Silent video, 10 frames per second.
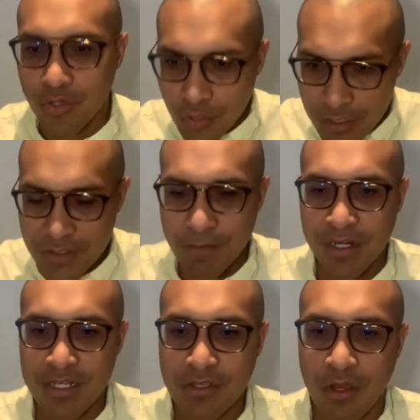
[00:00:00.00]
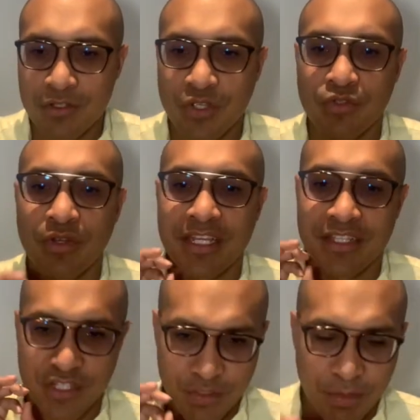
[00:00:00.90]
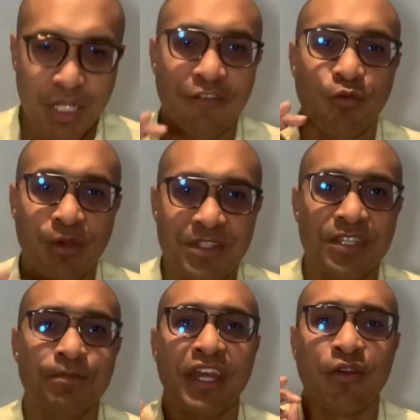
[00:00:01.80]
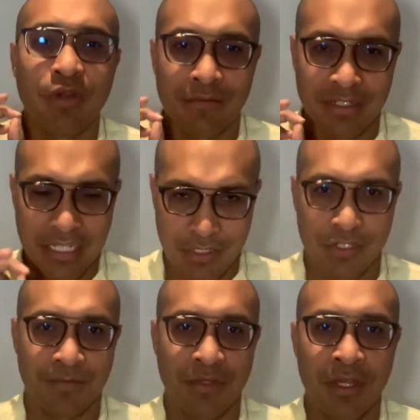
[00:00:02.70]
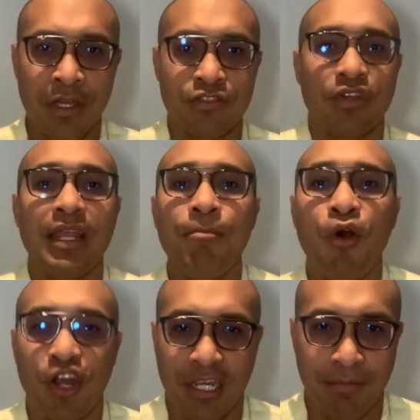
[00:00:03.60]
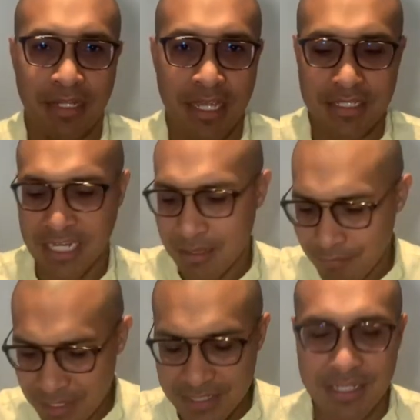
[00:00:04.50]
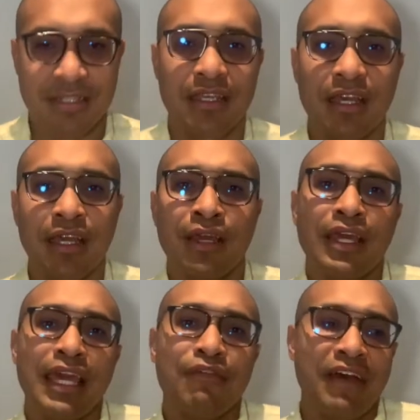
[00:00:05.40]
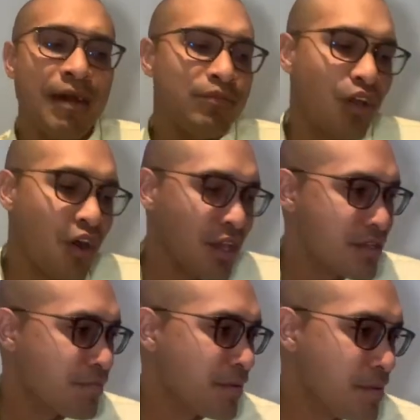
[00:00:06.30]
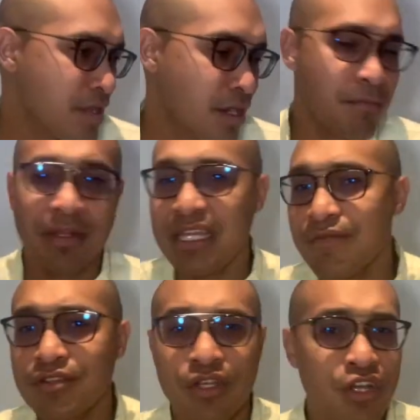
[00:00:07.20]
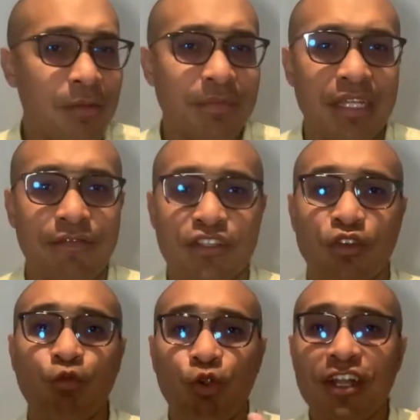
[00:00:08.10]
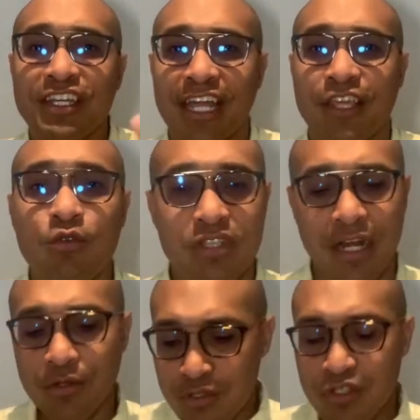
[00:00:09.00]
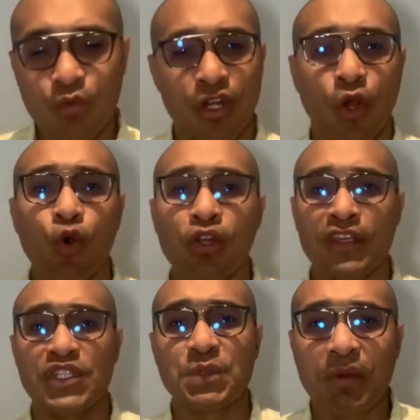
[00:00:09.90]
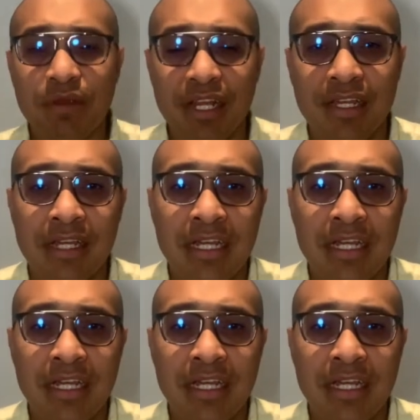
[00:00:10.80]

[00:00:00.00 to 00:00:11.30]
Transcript: Holy Spirit is also known as a spirit of wisdom and revelation. So in a marketplace, in a business, if I'm talking to people that are believers or non-believers, the word that I use, I don't use the word Holy Spirit.